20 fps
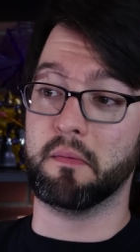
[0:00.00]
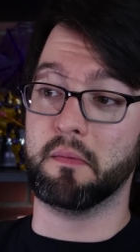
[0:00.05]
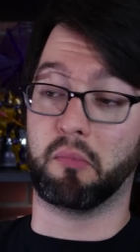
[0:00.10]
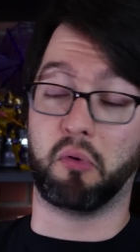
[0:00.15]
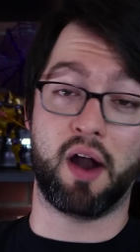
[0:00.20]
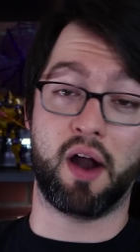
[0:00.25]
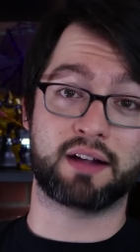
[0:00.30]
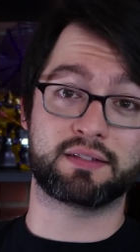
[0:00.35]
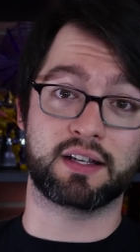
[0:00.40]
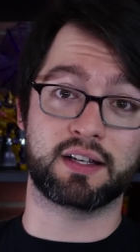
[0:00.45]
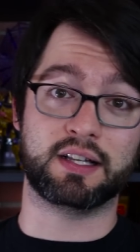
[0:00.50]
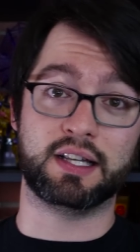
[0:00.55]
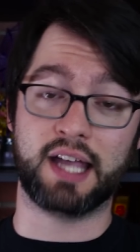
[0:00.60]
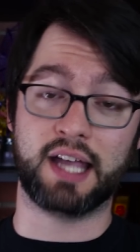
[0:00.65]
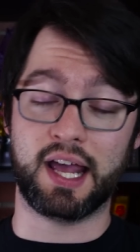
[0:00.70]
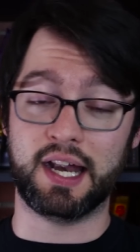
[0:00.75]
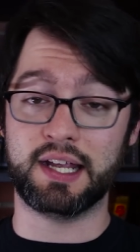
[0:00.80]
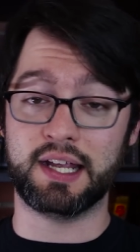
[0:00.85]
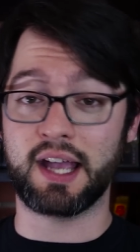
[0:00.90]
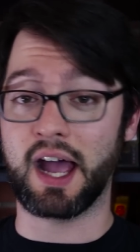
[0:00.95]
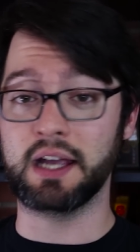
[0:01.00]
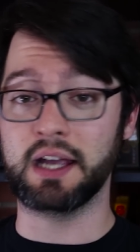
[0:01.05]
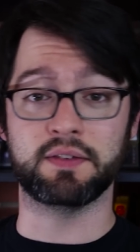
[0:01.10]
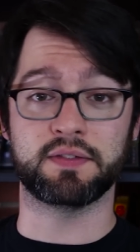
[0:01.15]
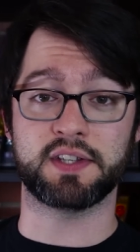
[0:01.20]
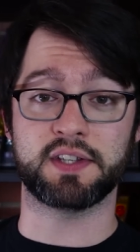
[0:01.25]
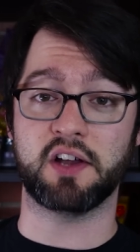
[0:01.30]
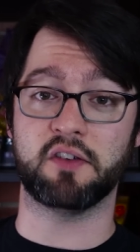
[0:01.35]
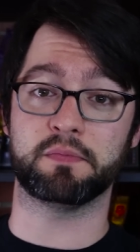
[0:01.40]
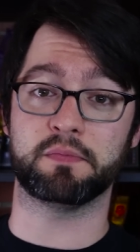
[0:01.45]
practically any kind
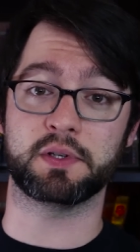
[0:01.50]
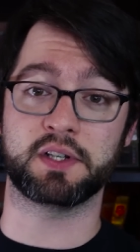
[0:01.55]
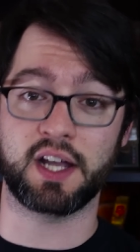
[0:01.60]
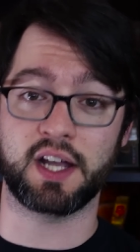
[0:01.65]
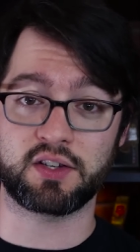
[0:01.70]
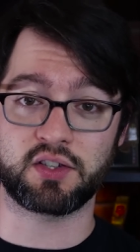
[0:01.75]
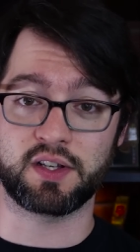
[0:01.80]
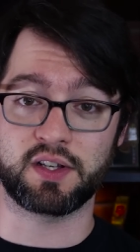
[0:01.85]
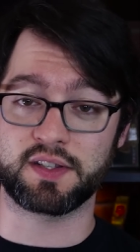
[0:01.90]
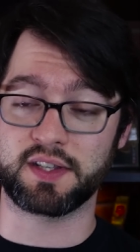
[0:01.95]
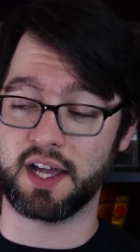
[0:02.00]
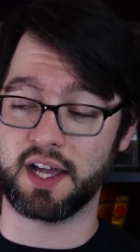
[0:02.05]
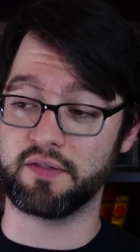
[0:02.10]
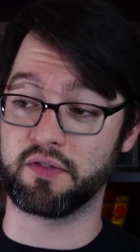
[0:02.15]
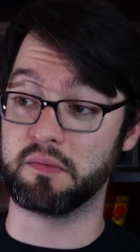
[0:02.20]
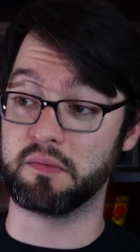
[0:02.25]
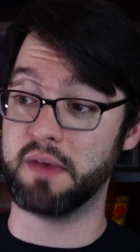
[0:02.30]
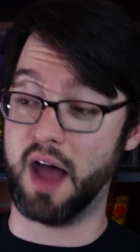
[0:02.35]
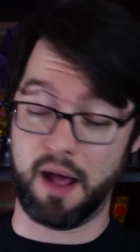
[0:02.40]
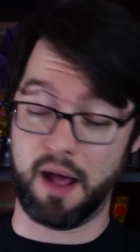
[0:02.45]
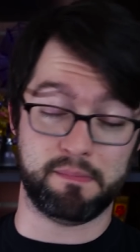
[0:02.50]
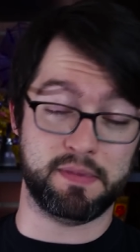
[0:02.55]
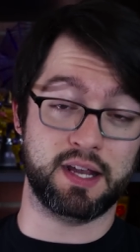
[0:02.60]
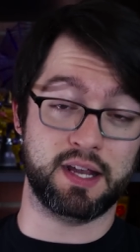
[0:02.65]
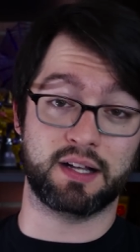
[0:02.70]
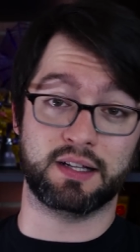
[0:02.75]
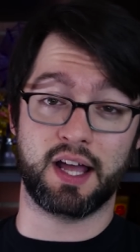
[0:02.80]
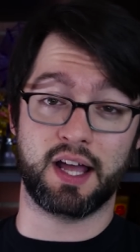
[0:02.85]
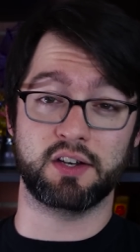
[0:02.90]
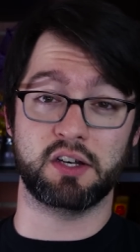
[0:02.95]
of self-protection aside from not
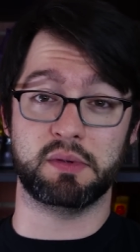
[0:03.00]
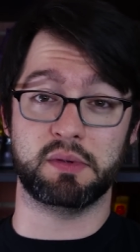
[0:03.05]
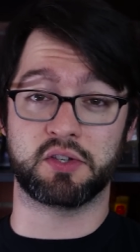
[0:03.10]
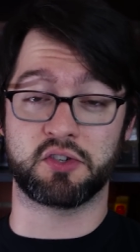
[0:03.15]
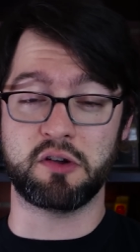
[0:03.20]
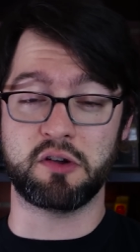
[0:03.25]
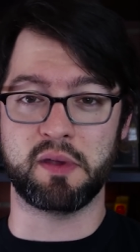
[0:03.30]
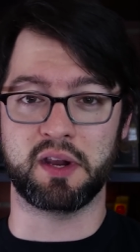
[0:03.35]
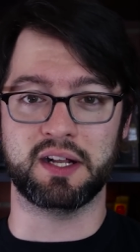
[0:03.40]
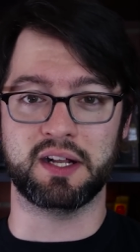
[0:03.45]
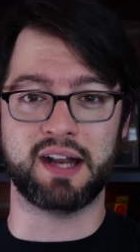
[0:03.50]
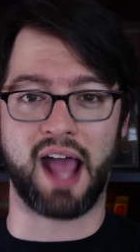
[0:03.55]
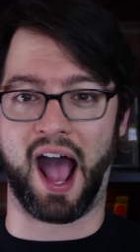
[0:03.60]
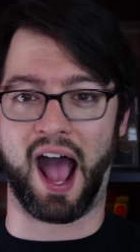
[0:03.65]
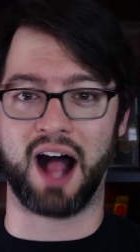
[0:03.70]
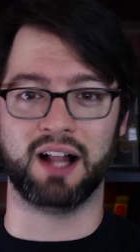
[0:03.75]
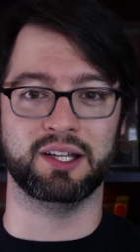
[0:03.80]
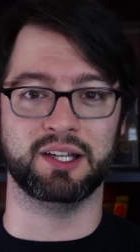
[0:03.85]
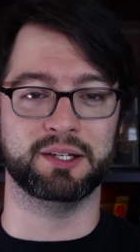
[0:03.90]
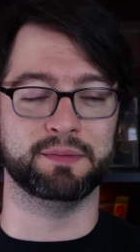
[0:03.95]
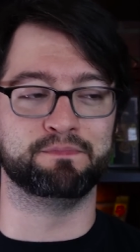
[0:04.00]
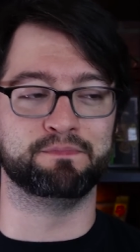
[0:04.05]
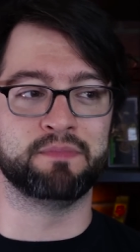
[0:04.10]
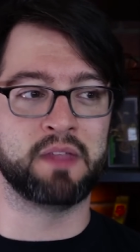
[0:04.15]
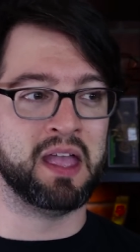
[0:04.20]
being allowed to be tributed, a la